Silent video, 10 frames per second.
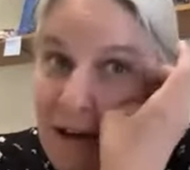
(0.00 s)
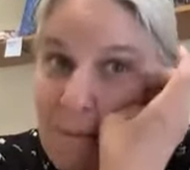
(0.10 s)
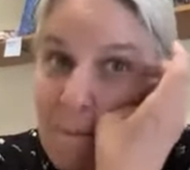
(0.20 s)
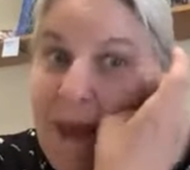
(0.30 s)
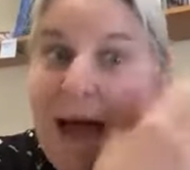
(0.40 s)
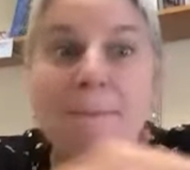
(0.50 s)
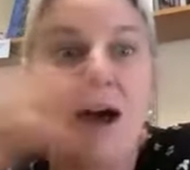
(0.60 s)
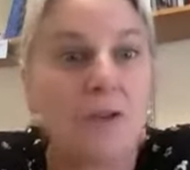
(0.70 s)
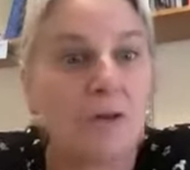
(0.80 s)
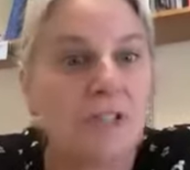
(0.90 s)
map
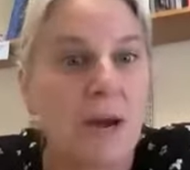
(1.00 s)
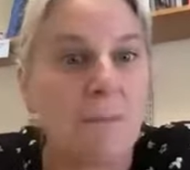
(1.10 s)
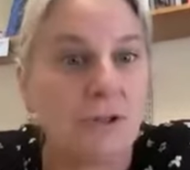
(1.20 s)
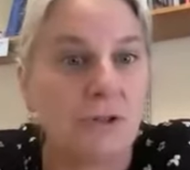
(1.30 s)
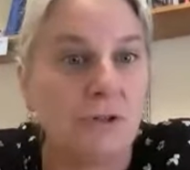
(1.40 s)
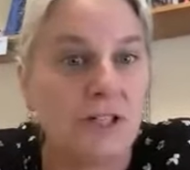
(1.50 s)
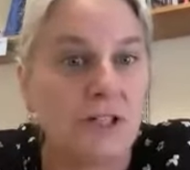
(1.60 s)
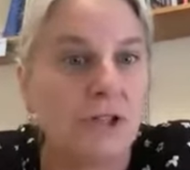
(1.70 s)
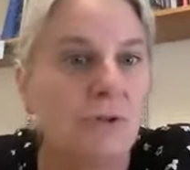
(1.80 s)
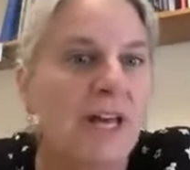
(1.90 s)
out those opportunities
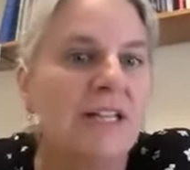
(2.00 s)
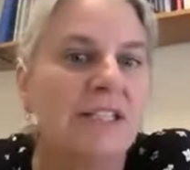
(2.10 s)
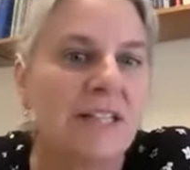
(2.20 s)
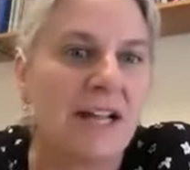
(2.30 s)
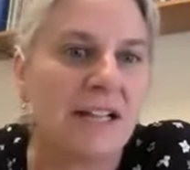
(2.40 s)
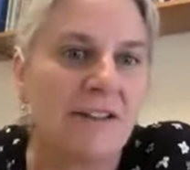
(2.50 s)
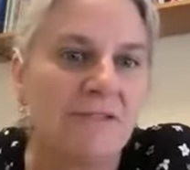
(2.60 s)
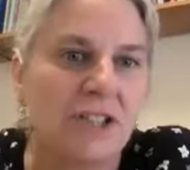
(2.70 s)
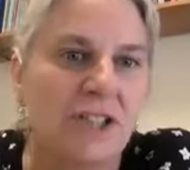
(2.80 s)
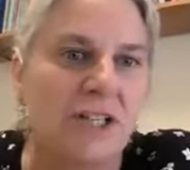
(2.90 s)
so that it's not left
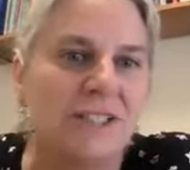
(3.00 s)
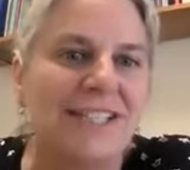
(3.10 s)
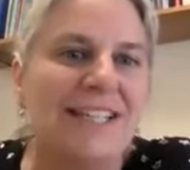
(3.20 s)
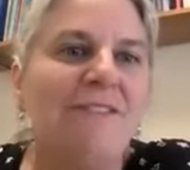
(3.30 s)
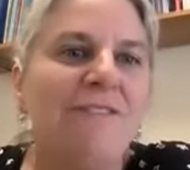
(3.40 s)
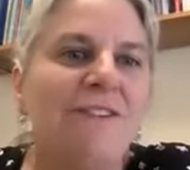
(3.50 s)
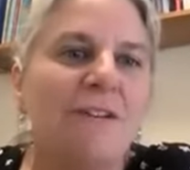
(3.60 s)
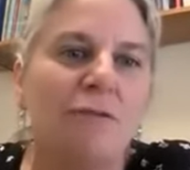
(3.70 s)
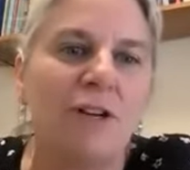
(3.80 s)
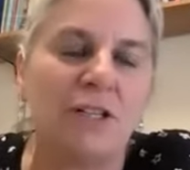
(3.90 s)
to chance, even
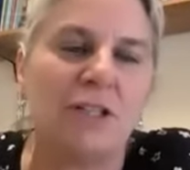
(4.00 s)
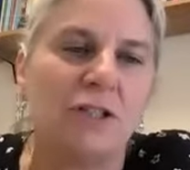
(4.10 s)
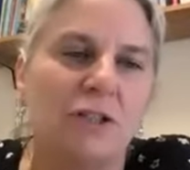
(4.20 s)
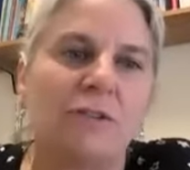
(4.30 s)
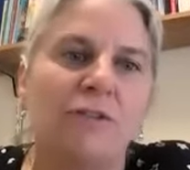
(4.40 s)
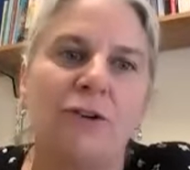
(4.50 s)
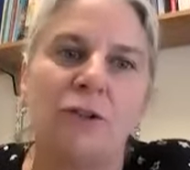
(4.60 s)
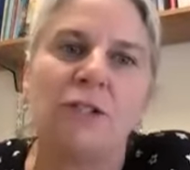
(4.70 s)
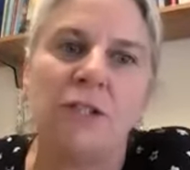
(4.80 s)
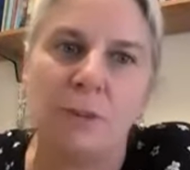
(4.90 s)
if when a teacher's
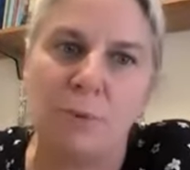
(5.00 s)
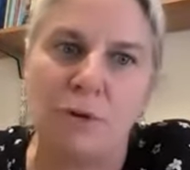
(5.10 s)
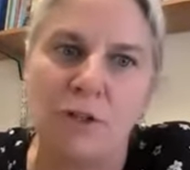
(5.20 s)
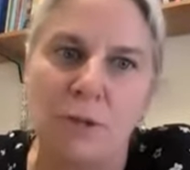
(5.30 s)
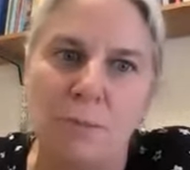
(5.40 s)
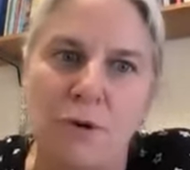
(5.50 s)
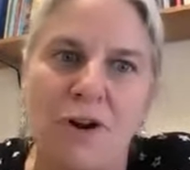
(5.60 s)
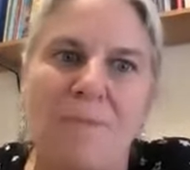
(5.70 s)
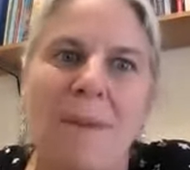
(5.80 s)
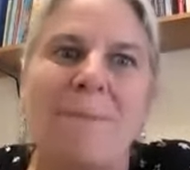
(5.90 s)
first experience of the
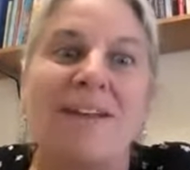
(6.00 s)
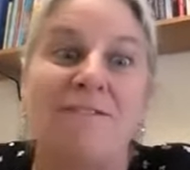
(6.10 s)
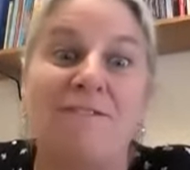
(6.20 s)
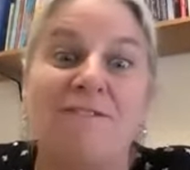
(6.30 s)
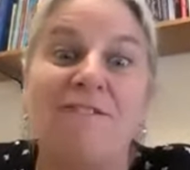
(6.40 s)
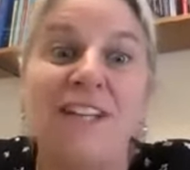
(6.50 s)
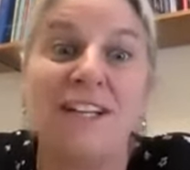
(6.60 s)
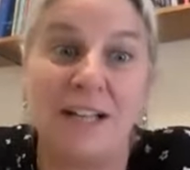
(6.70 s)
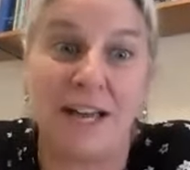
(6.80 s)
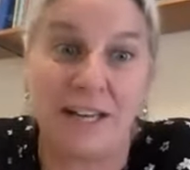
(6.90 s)
program, it might
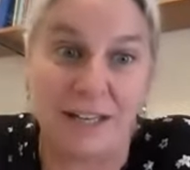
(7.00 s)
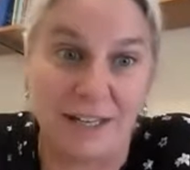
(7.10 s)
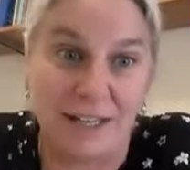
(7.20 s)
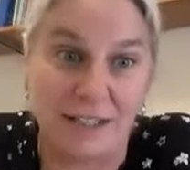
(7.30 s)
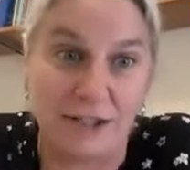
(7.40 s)
feel like it is.